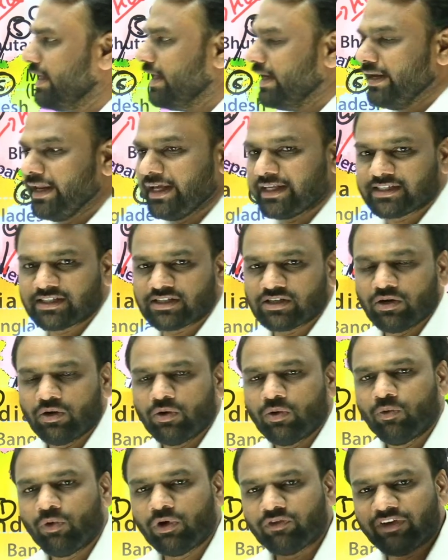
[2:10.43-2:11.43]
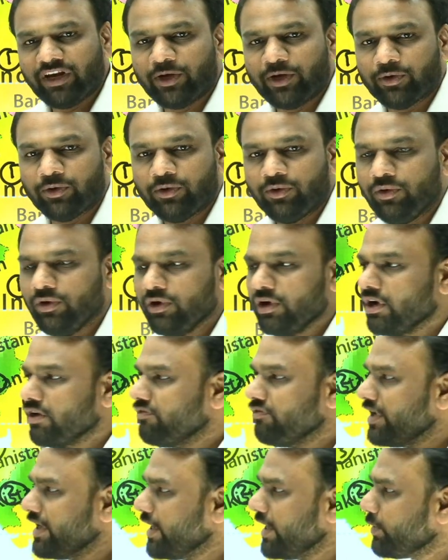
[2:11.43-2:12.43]
Next, what we need to know?
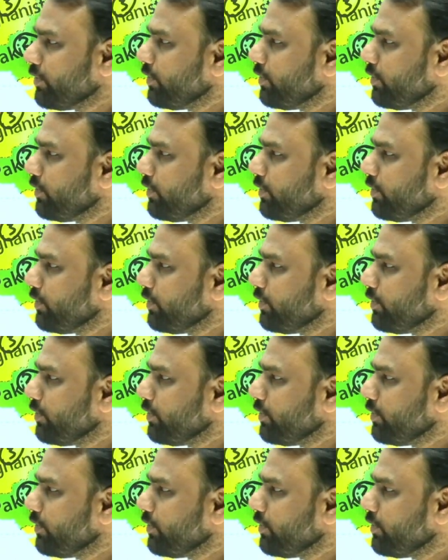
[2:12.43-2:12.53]
We need